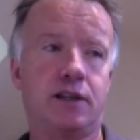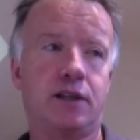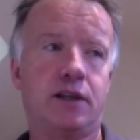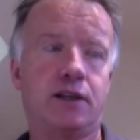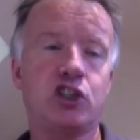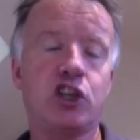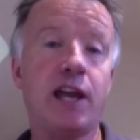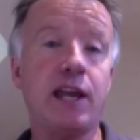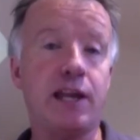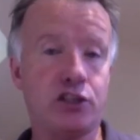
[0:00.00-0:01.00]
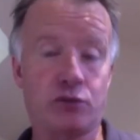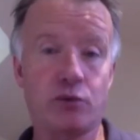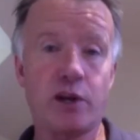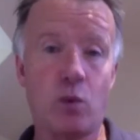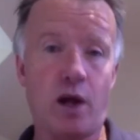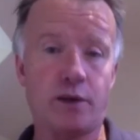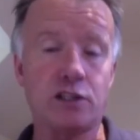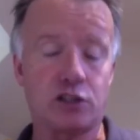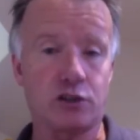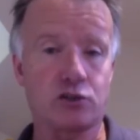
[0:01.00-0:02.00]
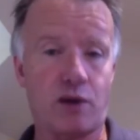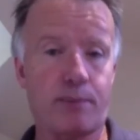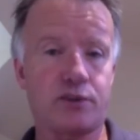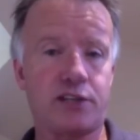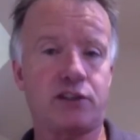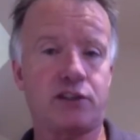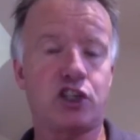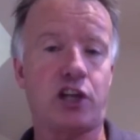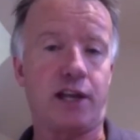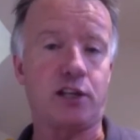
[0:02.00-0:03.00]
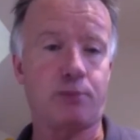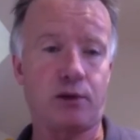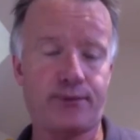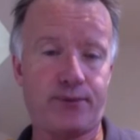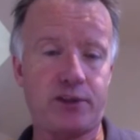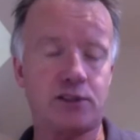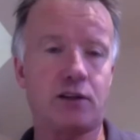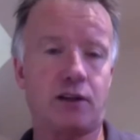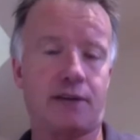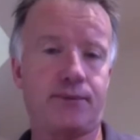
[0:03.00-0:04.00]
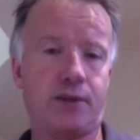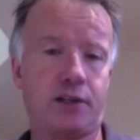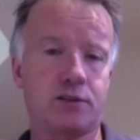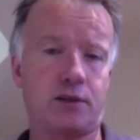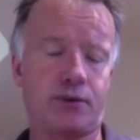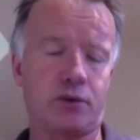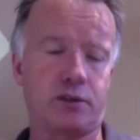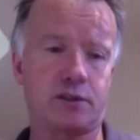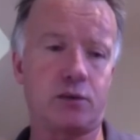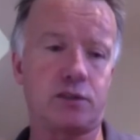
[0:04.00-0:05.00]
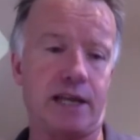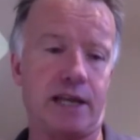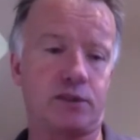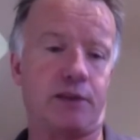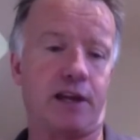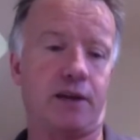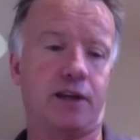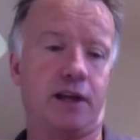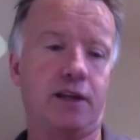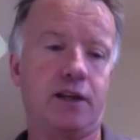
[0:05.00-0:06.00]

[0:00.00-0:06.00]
change, and rewilding does represent change, both physical and philosophical, there's no doubt about that,